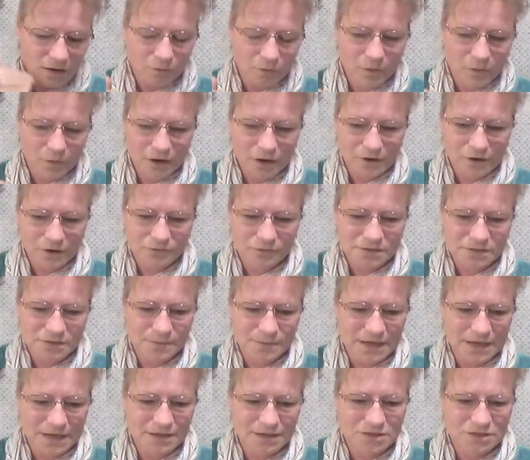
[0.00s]
where it was
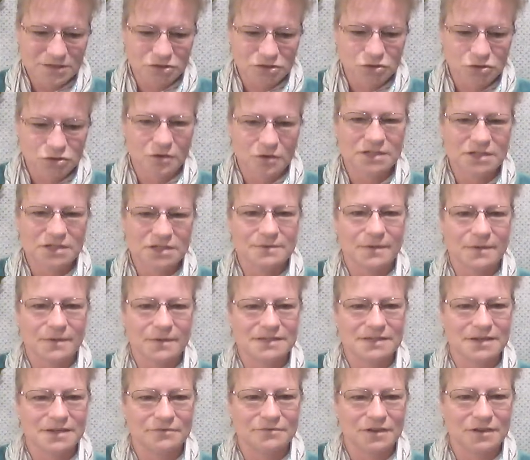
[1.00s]
begin to trust
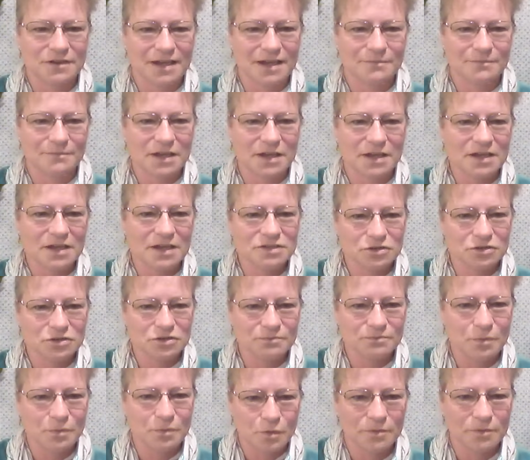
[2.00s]
myself again because
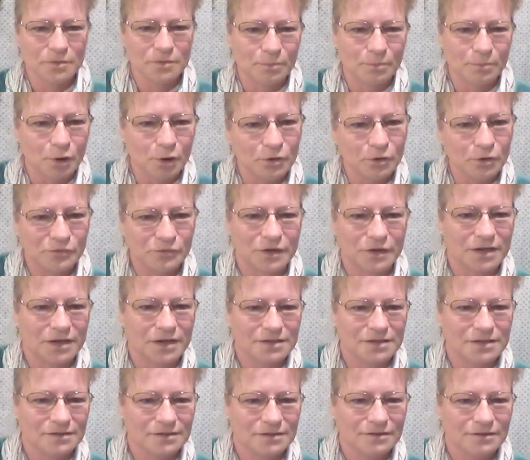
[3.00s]
you're born
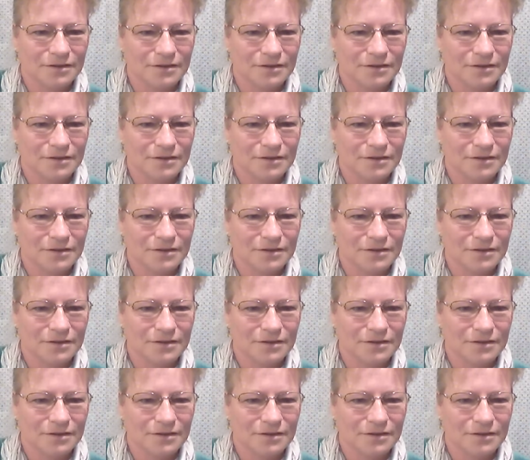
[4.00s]
perfect.